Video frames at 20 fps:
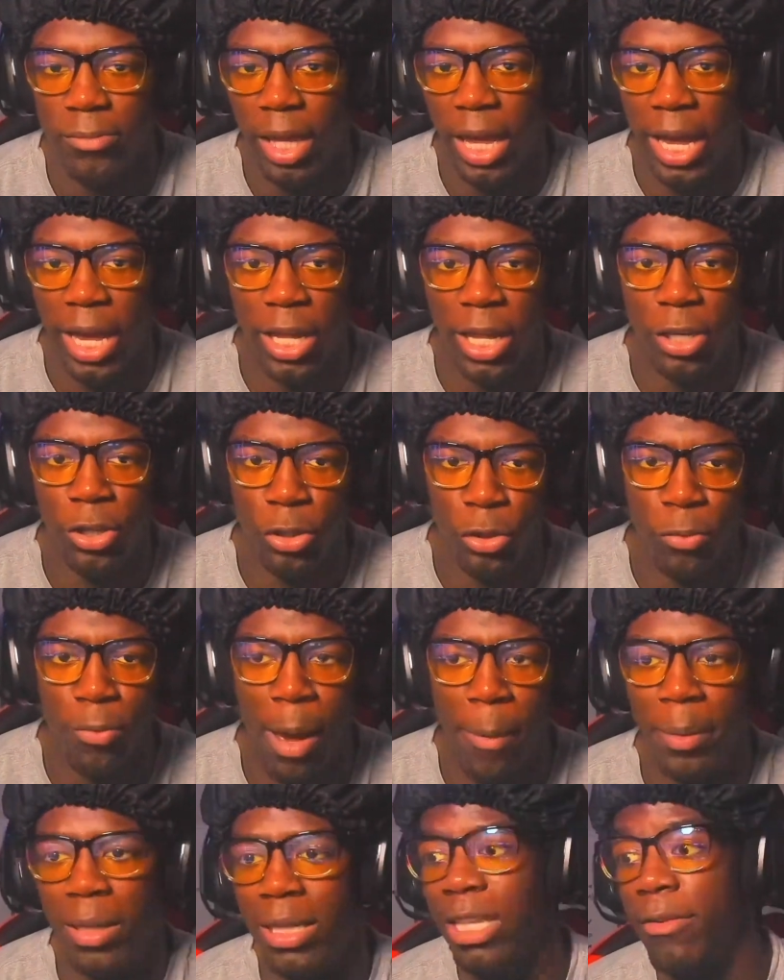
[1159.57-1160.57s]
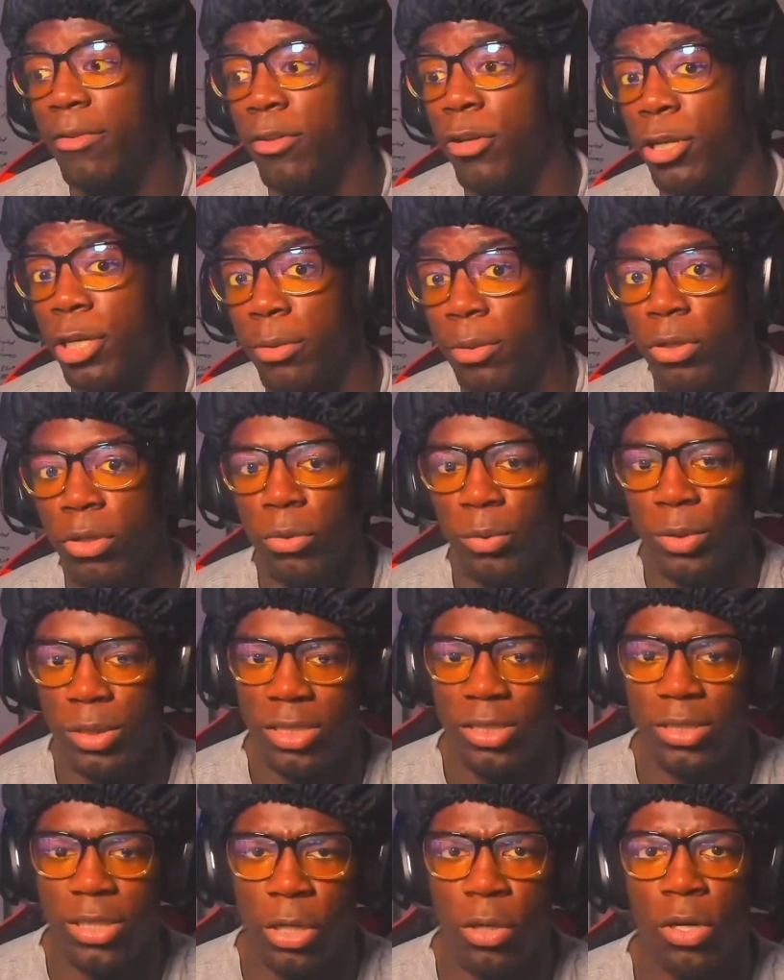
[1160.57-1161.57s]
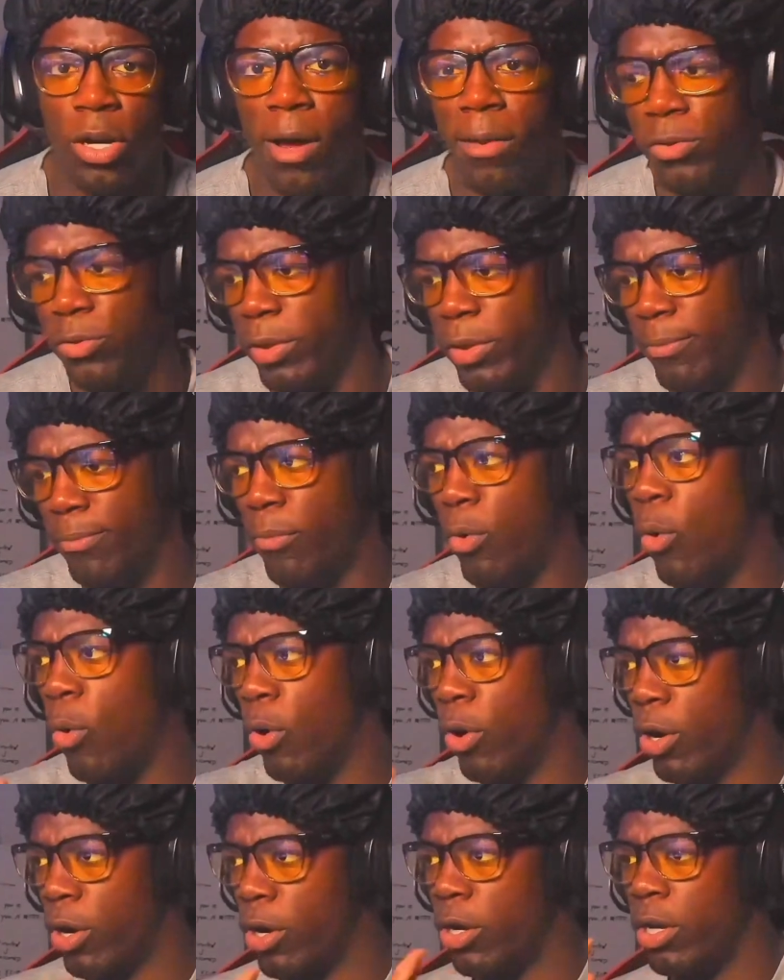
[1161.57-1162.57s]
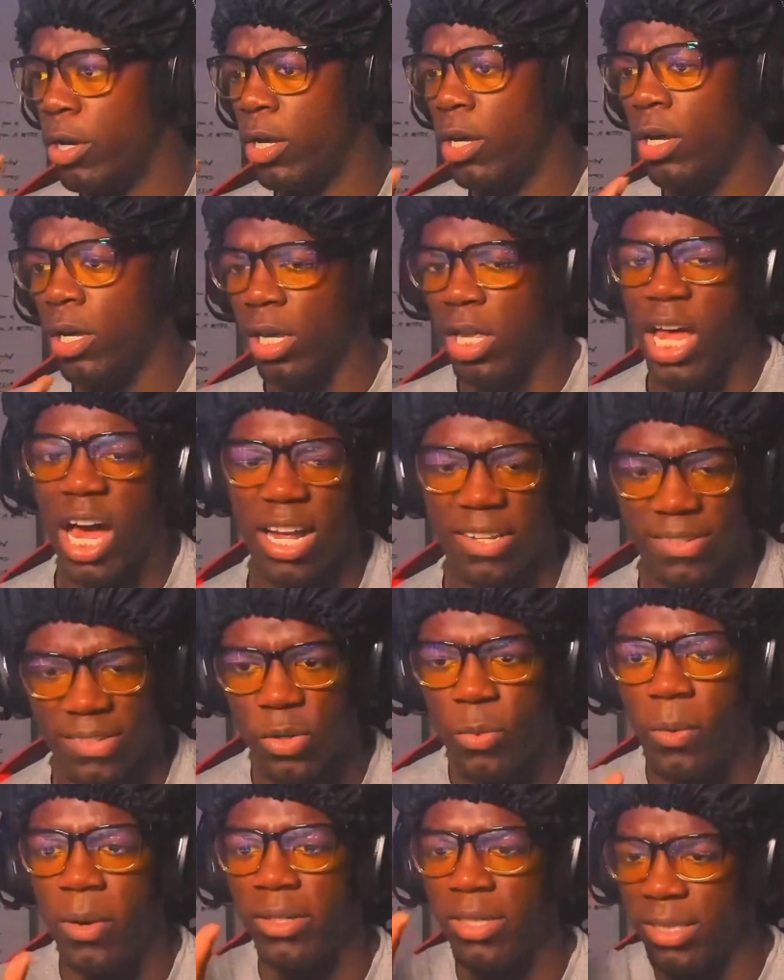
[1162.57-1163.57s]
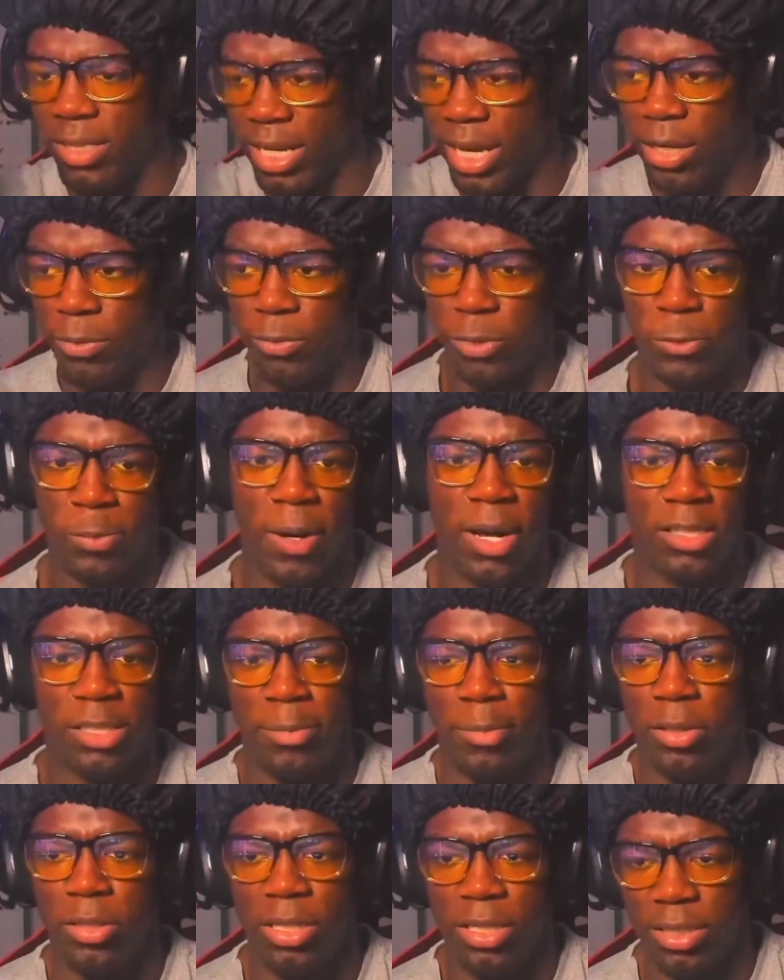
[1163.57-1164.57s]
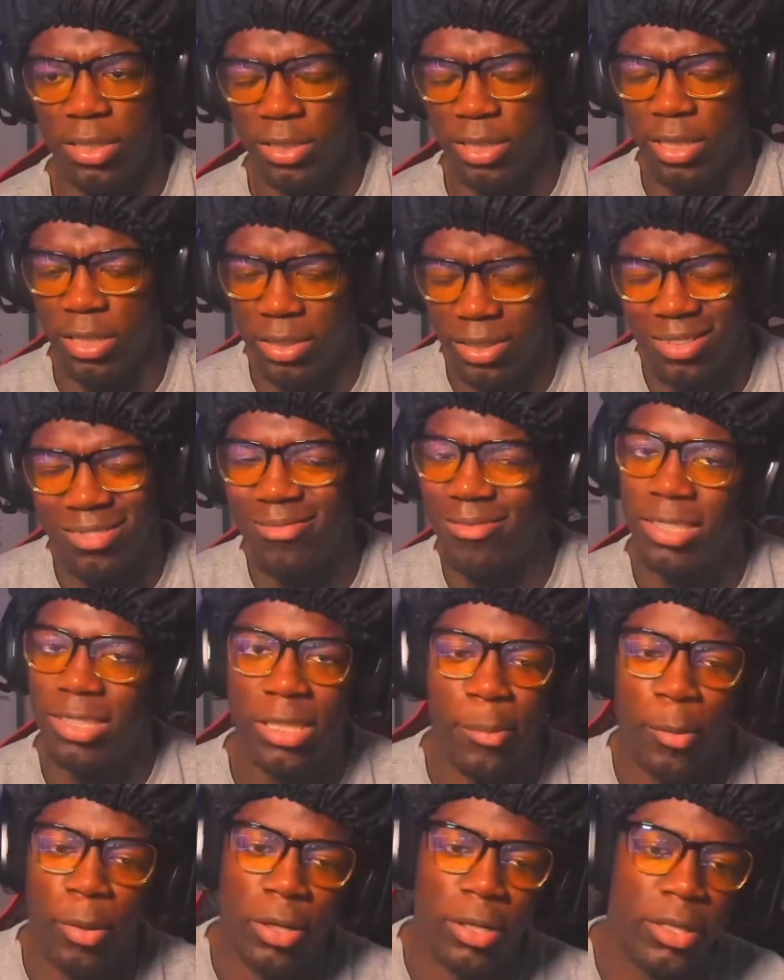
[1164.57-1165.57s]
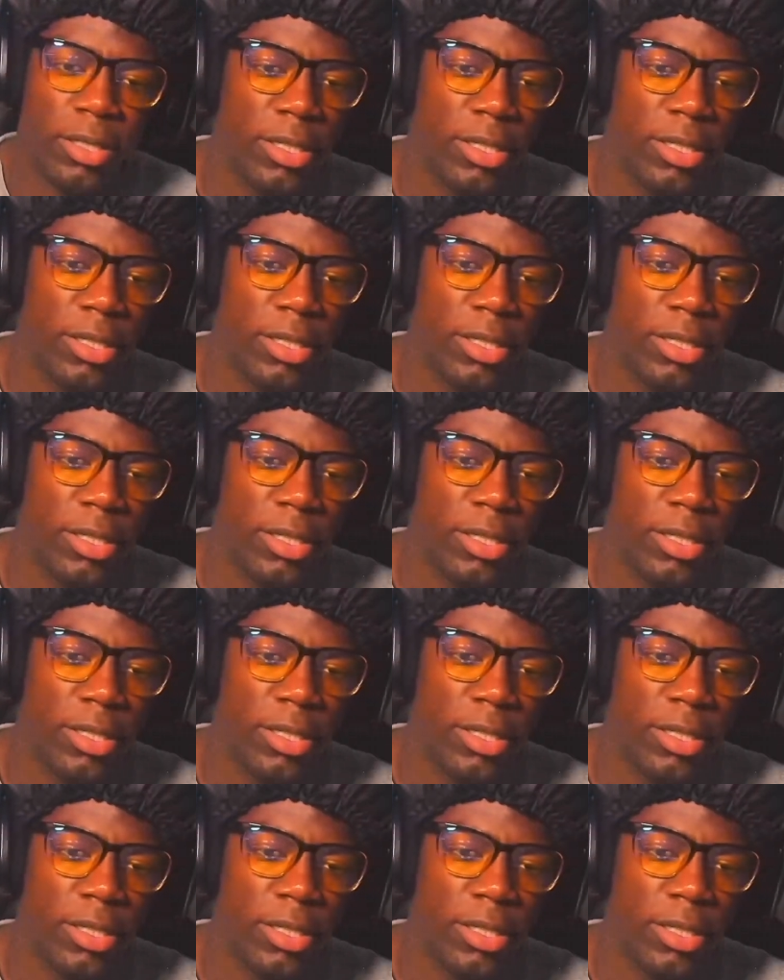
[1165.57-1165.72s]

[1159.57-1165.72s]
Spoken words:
And you might be living on your own, which still comes with more consequences and responsibilities, and come on.